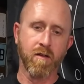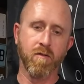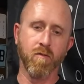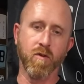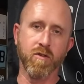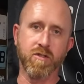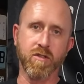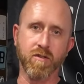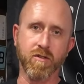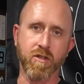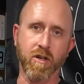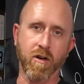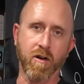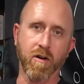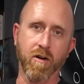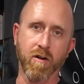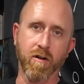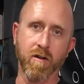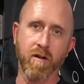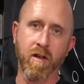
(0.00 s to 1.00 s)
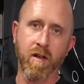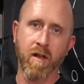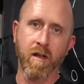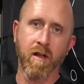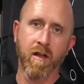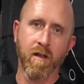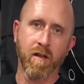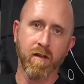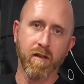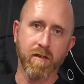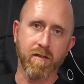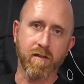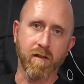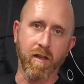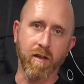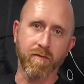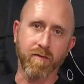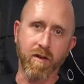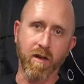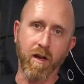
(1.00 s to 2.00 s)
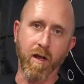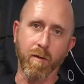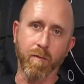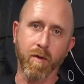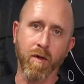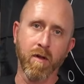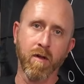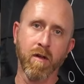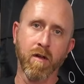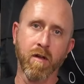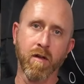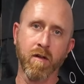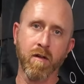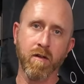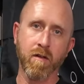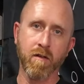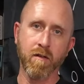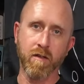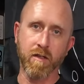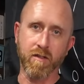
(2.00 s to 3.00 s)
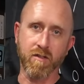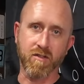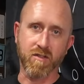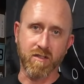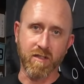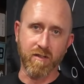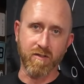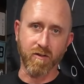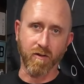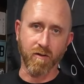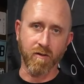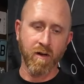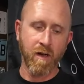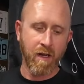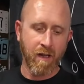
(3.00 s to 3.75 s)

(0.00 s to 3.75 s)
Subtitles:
which in turn is lifting up this scissor.